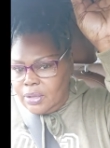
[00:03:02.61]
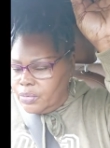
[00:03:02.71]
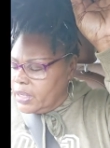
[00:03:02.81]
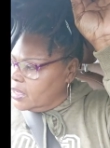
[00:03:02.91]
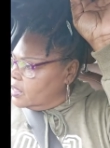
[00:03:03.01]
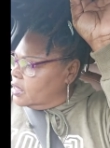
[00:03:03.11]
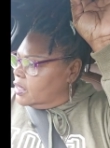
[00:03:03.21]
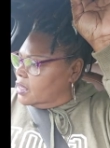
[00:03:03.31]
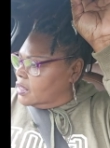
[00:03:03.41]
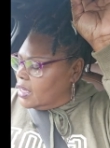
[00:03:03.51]
Well,
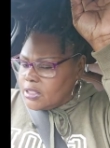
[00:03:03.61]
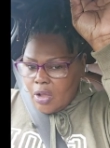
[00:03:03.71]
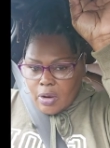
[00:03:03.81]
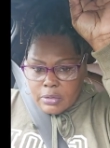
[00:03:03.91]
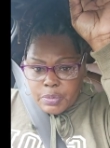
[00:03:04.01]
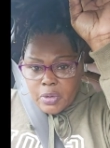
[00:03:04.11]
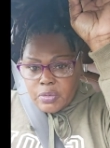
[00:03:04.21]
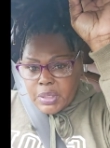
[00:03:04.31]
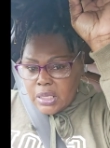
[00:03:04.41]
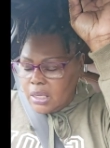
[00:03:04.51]
yeah, that's all I'm supposed to
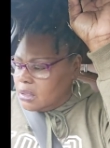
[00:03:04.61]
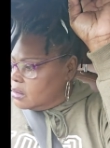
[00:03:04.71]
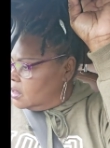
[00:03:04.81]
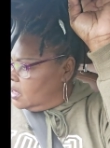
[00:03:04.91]
be getting.